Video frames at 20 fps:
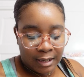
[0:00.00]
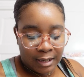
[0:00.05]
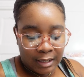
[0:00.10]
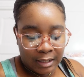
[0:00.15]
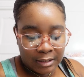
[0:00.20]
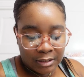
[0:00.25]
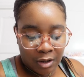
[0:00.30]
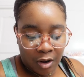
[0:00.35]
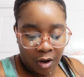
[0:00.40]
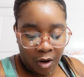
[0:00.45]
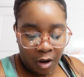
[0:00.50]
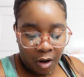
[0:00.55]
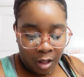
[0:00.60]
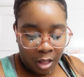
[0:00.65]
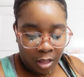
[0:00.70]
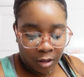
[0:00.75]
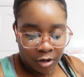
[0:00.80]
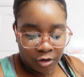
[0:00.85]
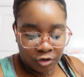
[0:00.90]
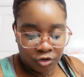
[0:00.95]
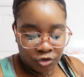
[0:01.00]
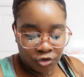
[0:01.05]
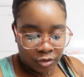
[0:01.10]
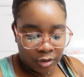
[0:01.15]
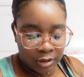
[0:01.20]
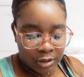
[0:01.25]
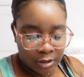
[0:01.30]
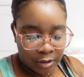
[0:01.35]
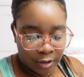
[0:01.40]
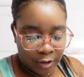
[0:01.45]
is an all
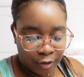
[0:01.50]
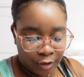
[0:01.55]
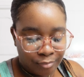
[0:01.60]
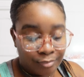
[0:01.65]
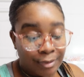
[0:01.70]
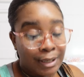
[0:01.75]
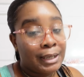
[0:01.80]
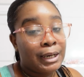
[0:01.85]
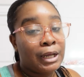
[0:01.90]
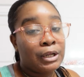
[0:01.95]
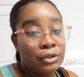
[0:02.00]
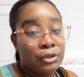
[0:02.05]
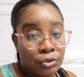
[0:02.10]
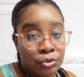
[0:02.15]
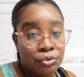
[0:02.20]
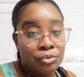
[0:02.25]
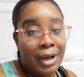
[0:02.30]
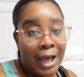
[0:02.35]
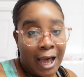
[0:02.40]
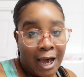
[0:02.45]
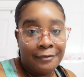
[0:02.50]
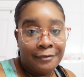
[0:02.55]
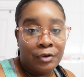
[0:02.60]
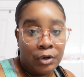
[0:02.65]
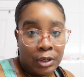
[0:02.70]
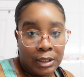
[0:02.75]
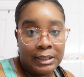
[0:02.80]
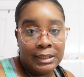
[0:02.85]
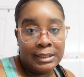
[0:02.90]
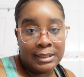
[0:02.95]
control serum, and I do have
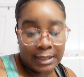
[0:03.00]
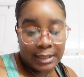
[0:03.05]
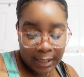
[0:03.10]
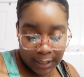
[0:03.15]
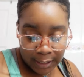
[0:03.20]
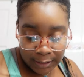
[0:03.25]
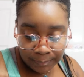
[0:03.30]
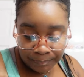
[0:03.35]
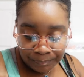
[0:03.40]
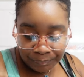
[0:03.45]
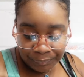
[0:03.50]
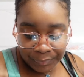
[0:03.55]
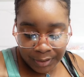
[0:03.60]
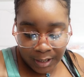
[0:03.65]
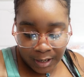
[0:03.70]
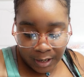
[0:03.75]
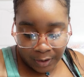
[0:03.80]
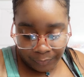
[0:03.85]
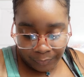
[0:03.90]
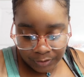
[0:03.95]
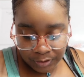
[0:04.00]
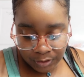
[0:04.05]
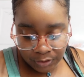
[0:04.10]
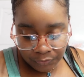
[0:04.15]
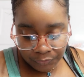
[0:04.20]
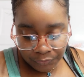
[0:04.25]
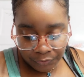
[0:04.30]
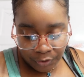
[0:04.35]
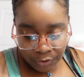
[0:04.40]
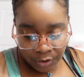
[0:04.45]
oily skin. This is
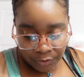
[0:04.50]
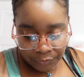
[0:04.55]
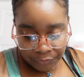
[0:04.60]
for